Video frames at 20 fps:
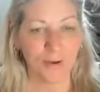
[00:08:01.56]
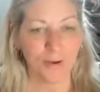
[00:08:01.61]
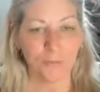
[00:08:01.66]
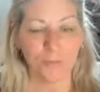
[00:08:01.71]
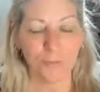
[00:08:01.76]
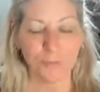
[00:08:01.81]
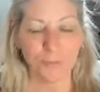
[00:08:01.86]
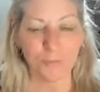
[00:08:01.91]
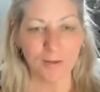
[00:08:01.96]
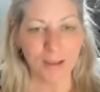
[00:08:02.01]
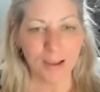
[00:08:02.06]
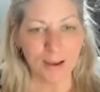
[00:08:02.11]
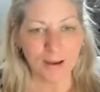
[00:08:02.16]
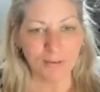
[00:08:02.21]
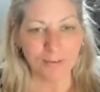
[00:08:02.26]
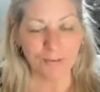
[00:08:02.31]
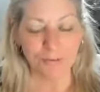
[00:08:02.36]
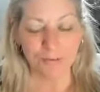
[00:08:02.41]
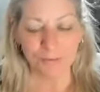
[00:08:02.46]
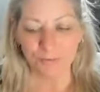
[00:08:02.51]
when we
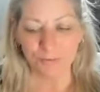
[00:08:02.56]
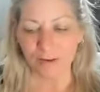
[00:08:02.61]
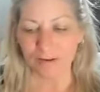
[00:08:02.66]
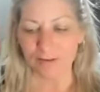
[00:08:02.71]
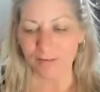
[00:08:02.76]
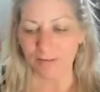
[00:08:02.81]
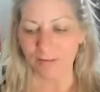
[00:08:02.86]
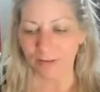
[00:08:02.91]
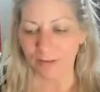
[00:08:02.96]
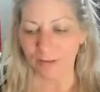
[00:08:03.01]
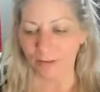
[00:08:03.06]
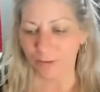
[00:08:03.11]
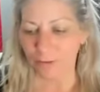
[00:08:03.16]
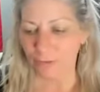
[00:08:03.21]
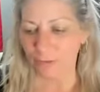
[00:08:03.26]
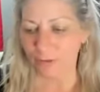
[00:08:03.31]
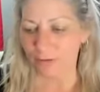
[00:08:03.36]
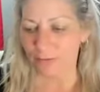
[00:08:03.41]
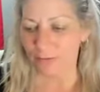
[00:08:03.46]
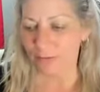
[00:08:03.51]
have to face and
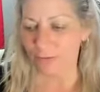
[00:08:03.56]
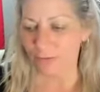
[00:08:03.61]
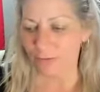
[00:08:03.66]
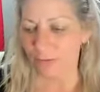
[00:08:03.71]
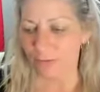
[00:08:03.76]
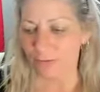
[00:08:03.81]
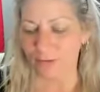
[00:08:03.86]
look at certain